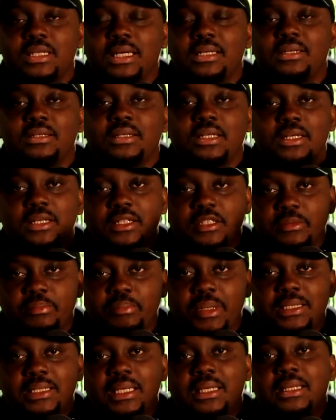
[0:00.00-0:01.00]
that they think is
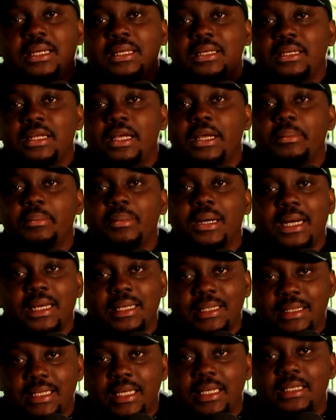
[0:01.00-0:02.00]
better than them,
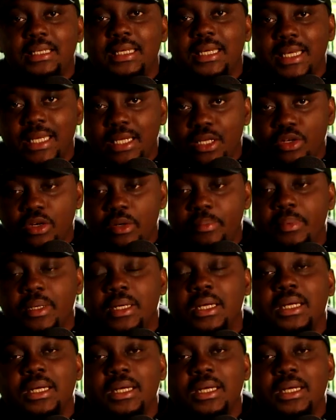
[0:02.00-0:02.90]
and then they end up